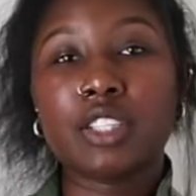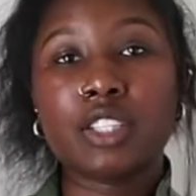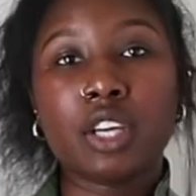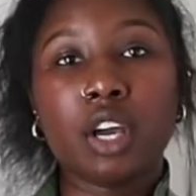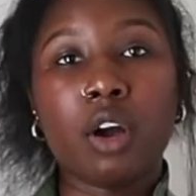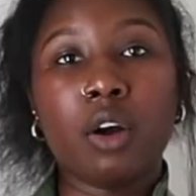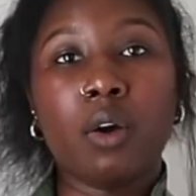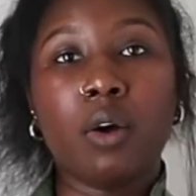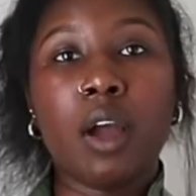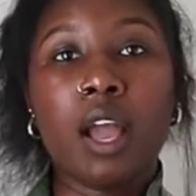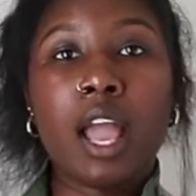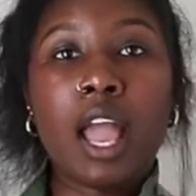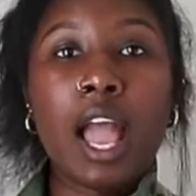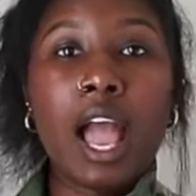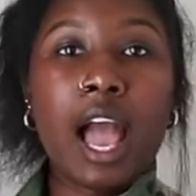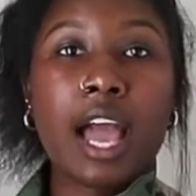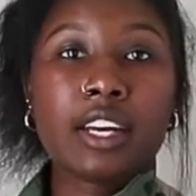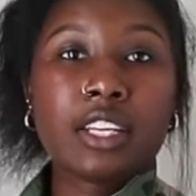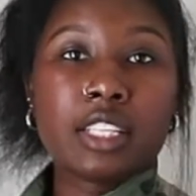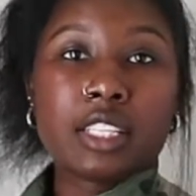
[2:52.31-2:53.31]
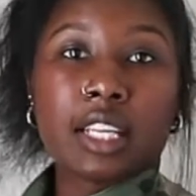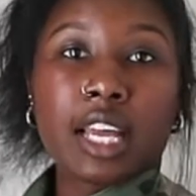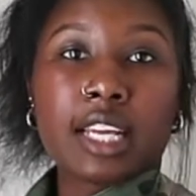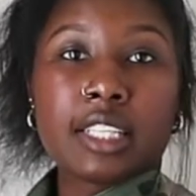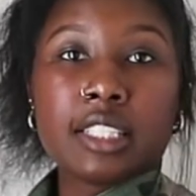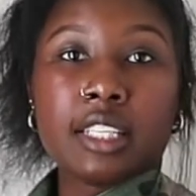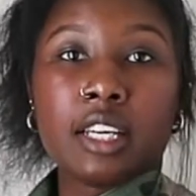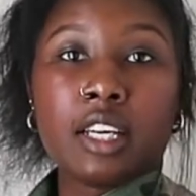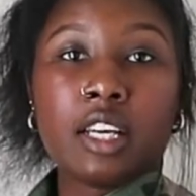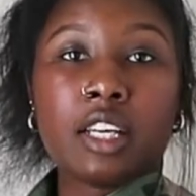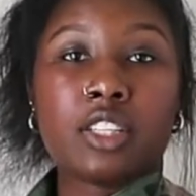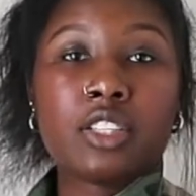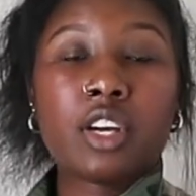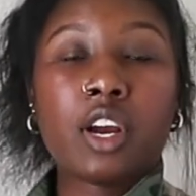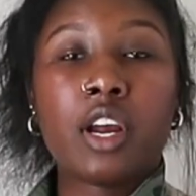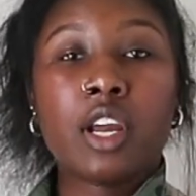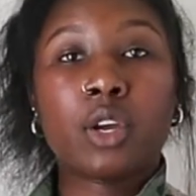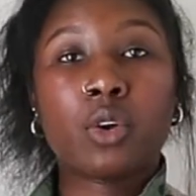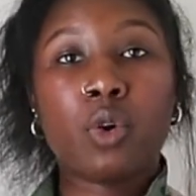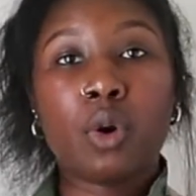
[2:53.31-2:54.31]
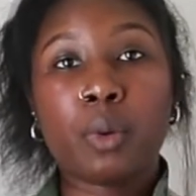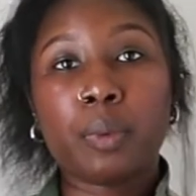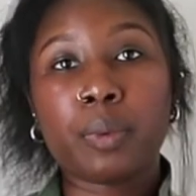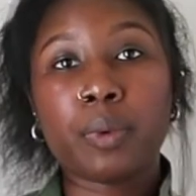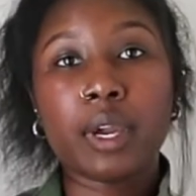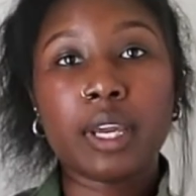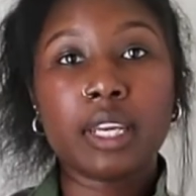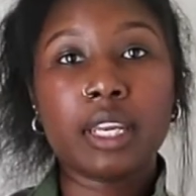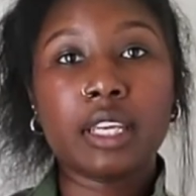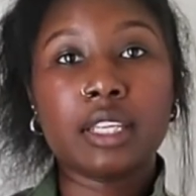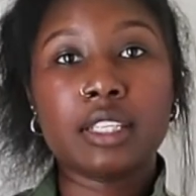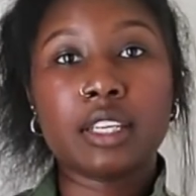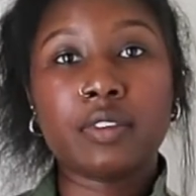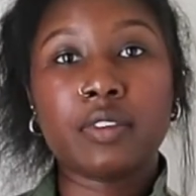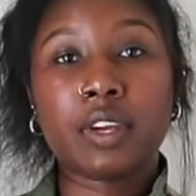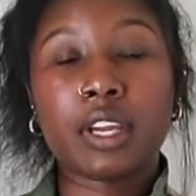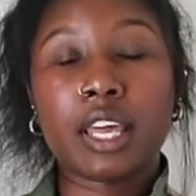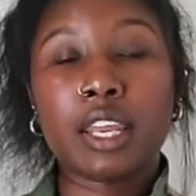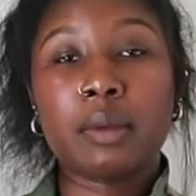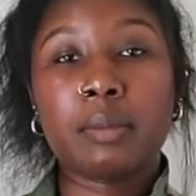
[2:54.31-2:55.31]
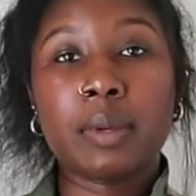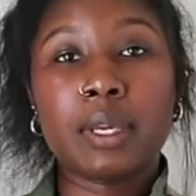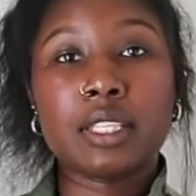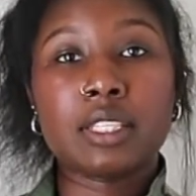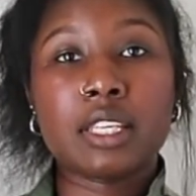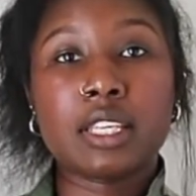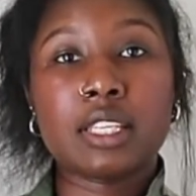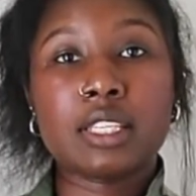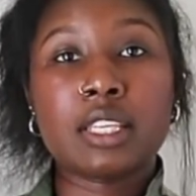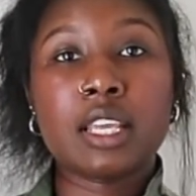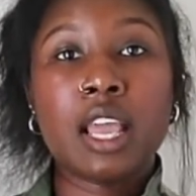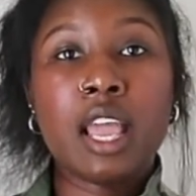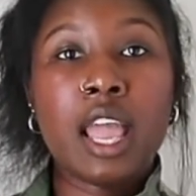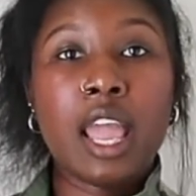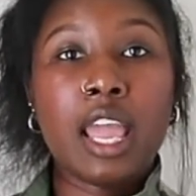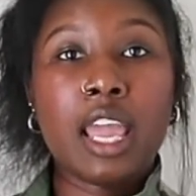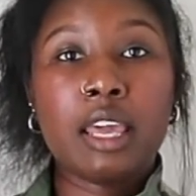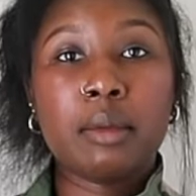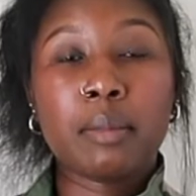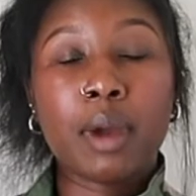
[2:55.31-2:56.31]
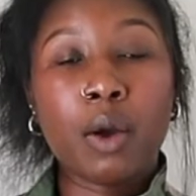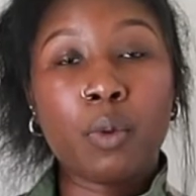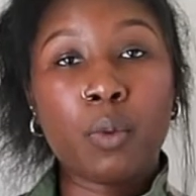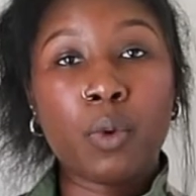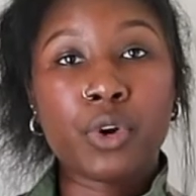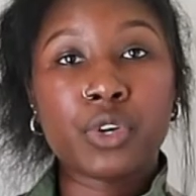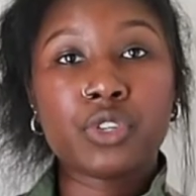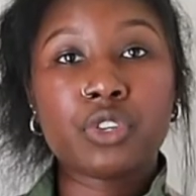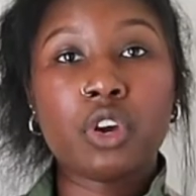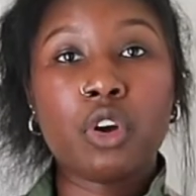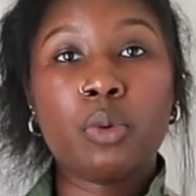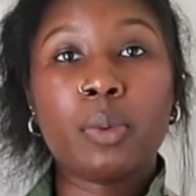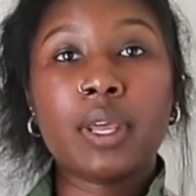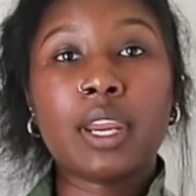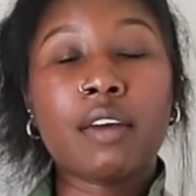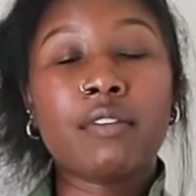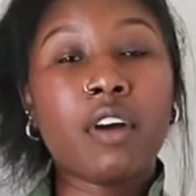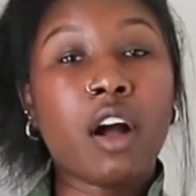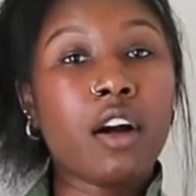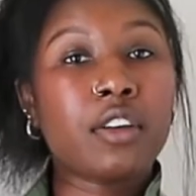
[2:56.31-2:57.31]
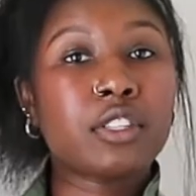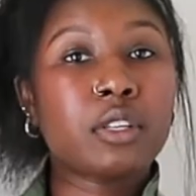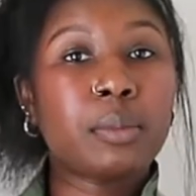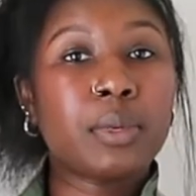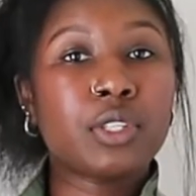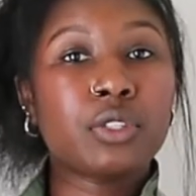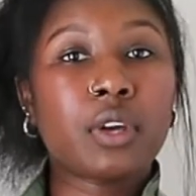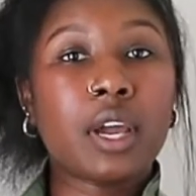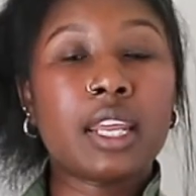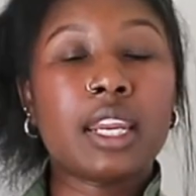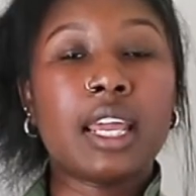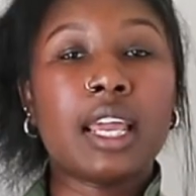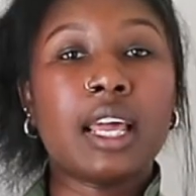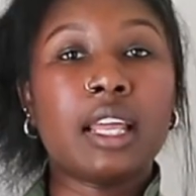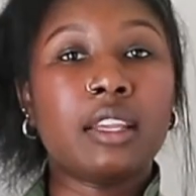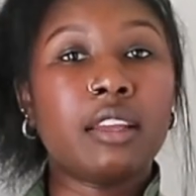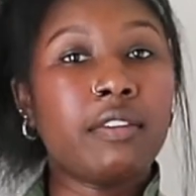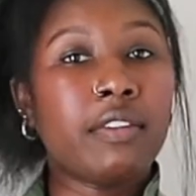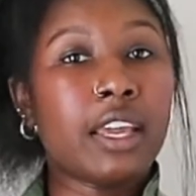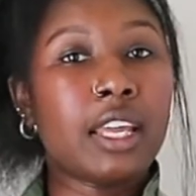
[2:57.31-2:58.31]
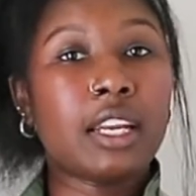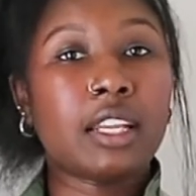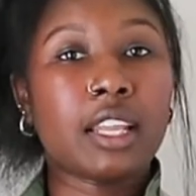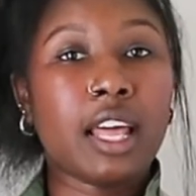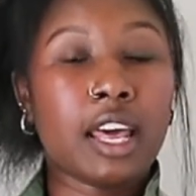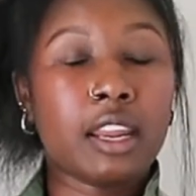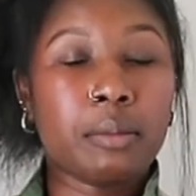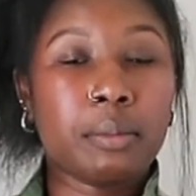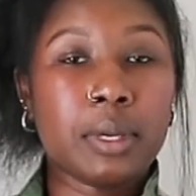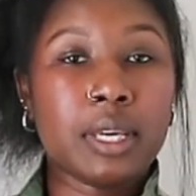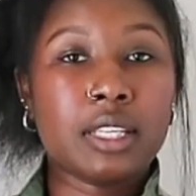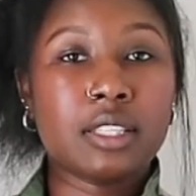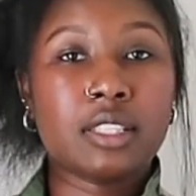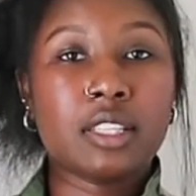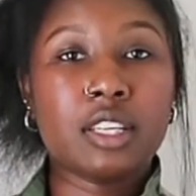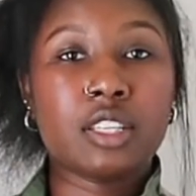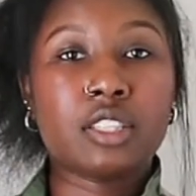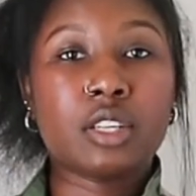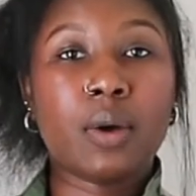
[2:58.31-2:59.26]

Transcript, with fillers: So I just like to start incorporating different kind of pieces in my wardrobe, and I've also been trying to elevate a lot of pieces.